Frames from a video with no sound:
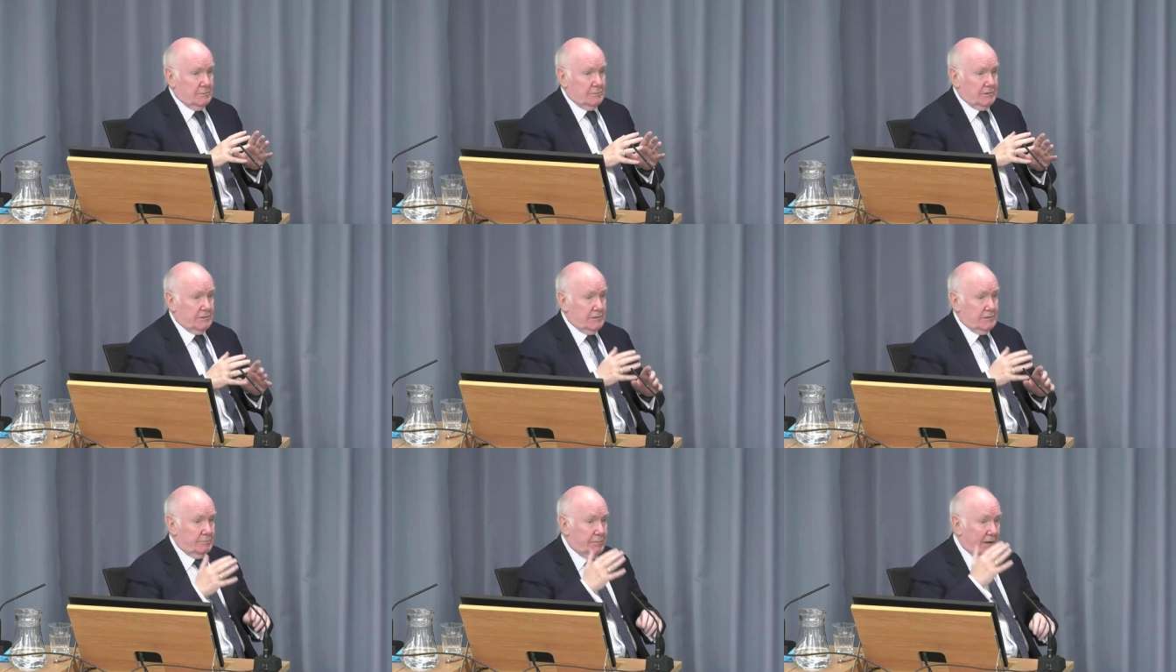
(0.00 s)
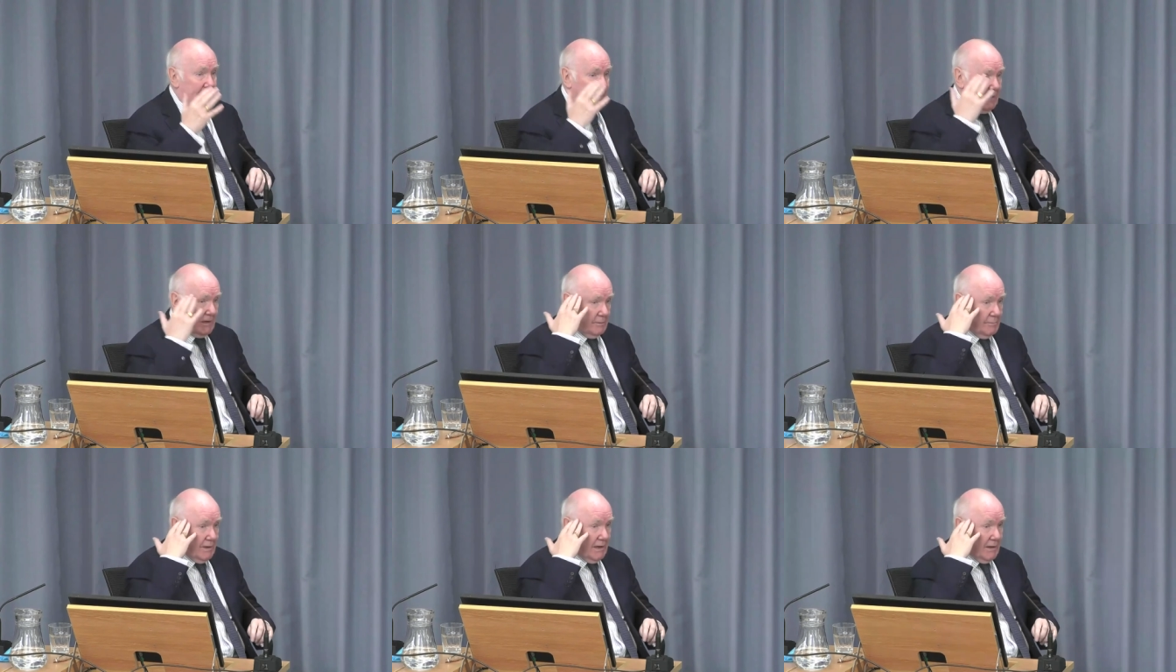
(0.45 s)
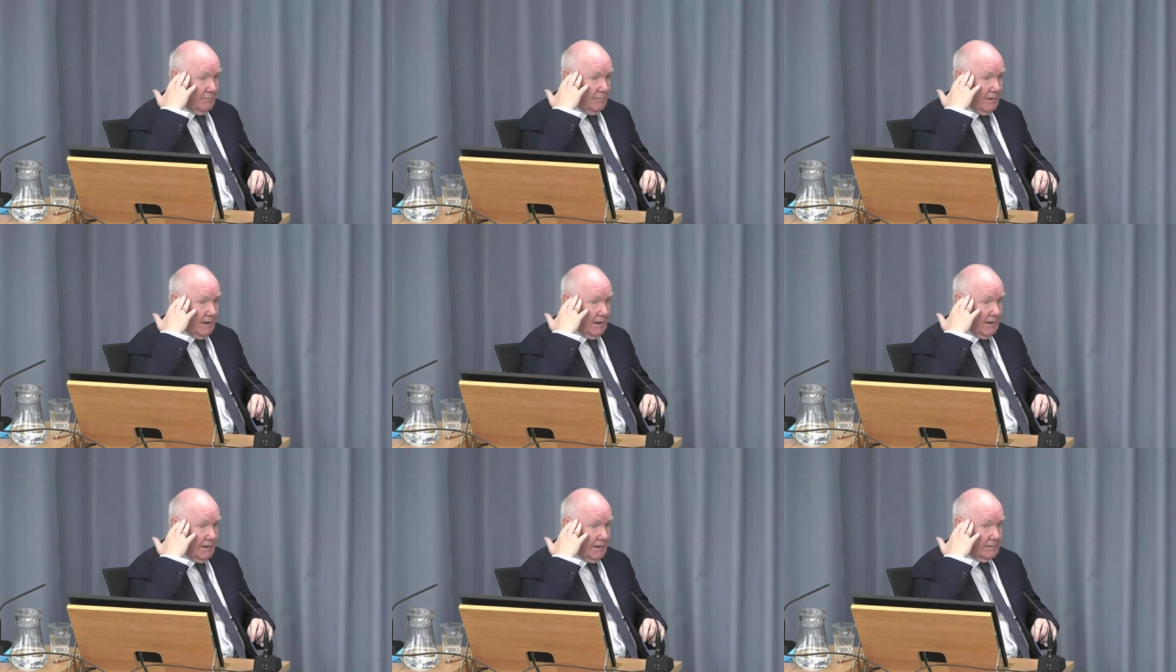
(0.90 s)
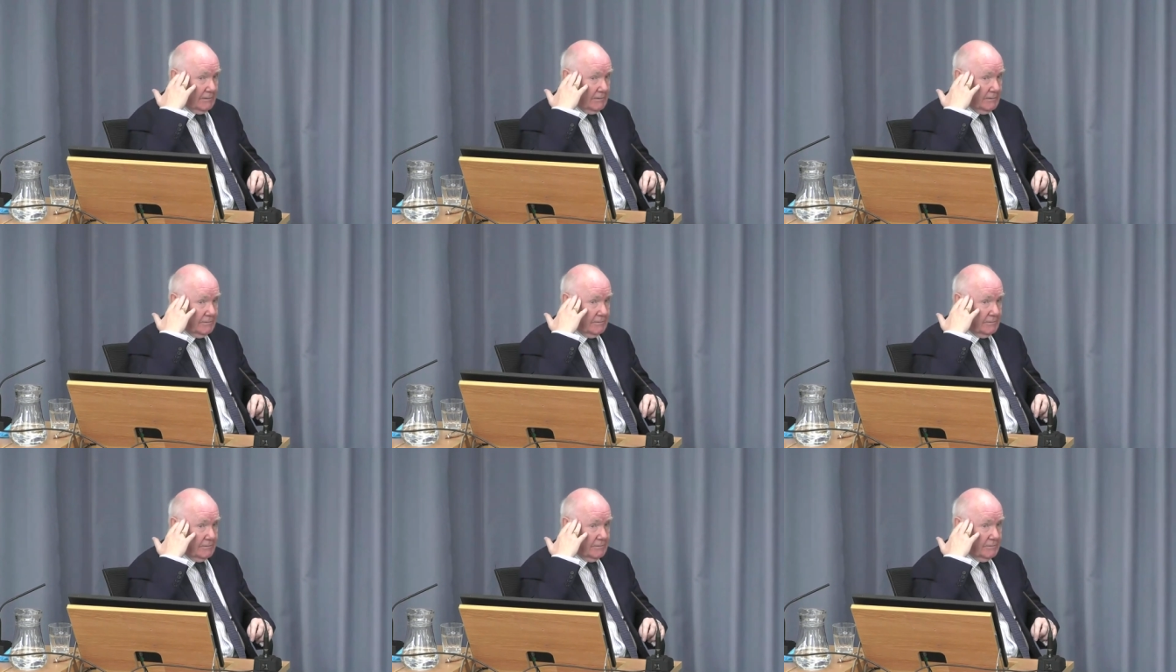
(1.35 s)
But at the back of my
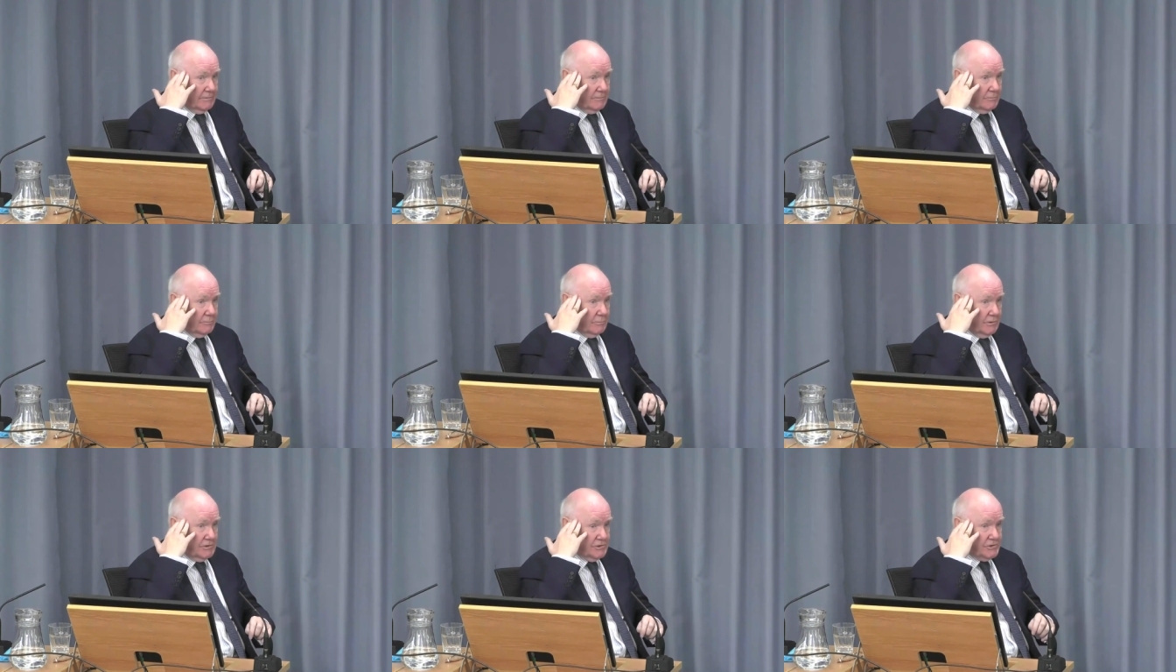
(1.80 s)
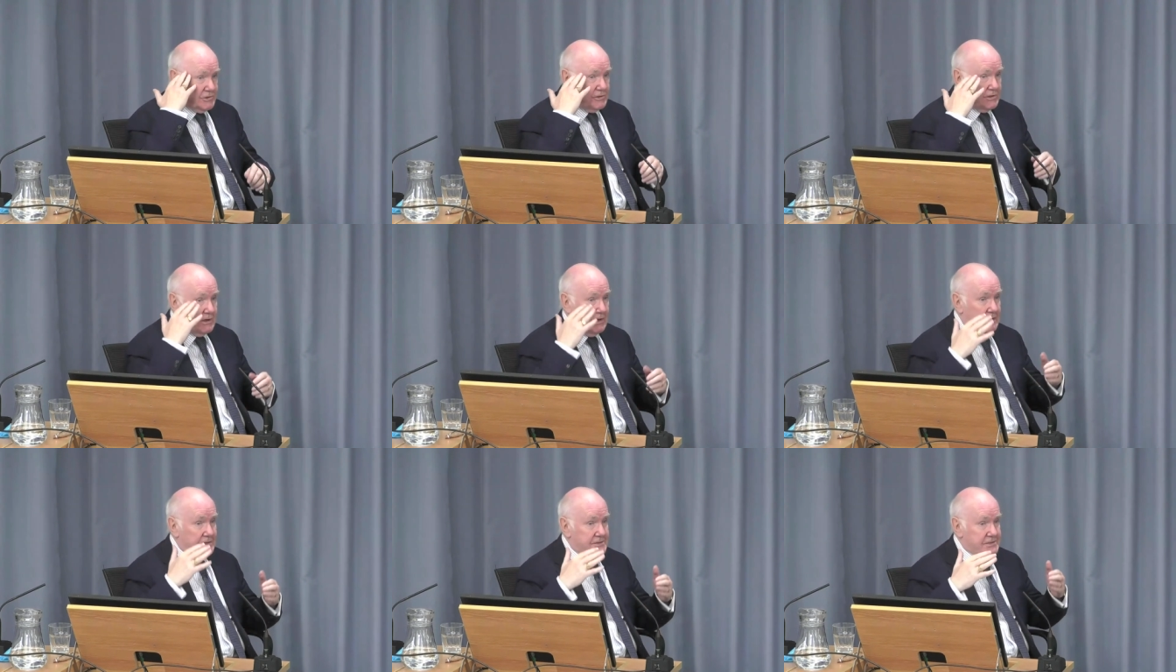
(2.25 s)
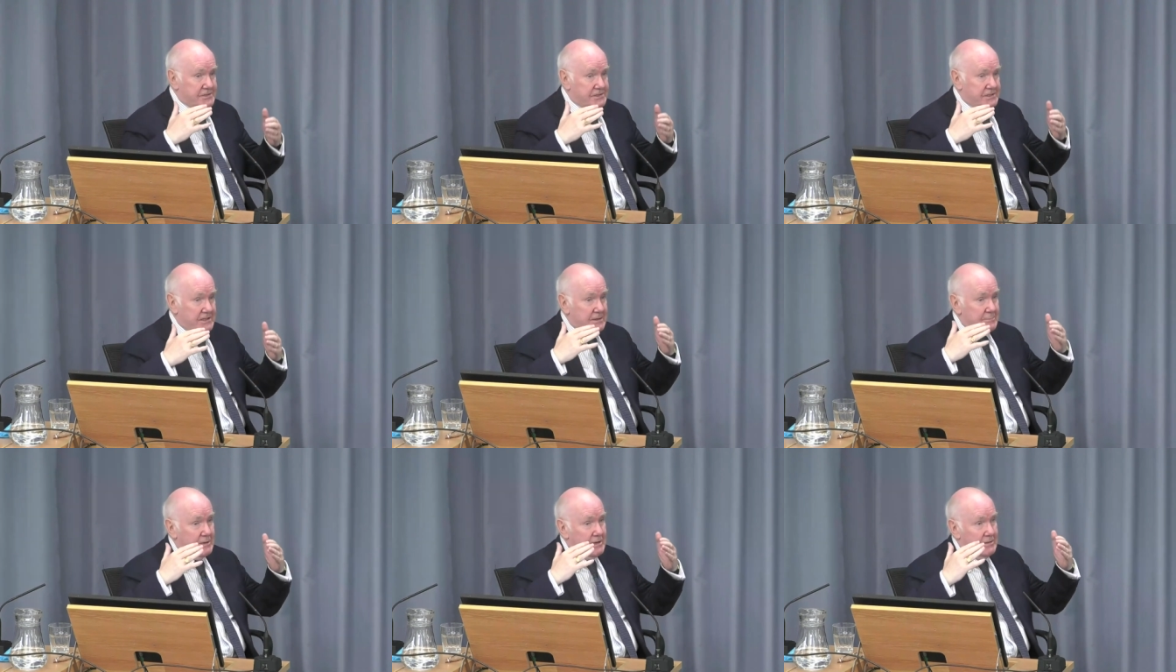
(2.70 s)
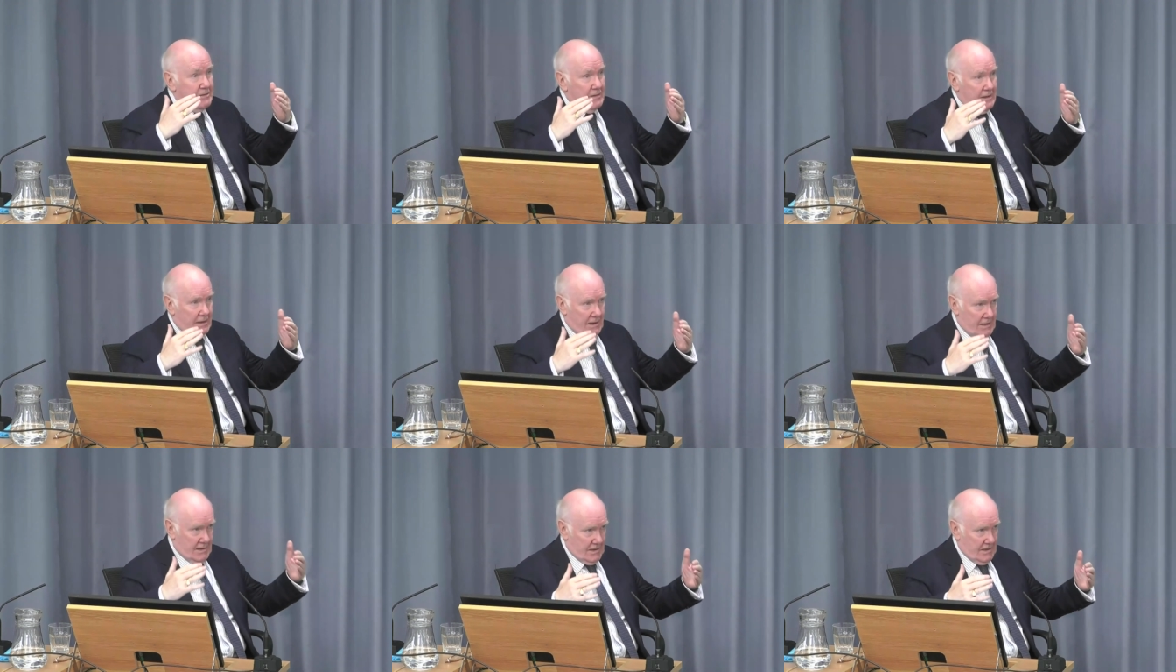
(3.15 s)
mind, once you get a scheme in
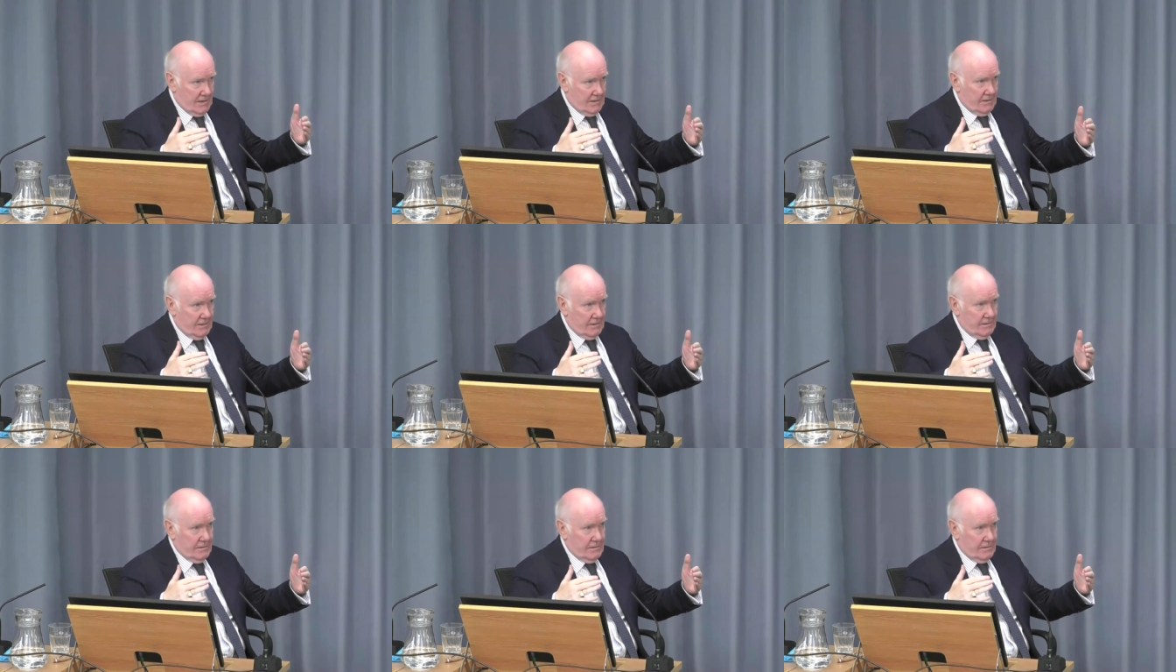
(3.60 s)
there,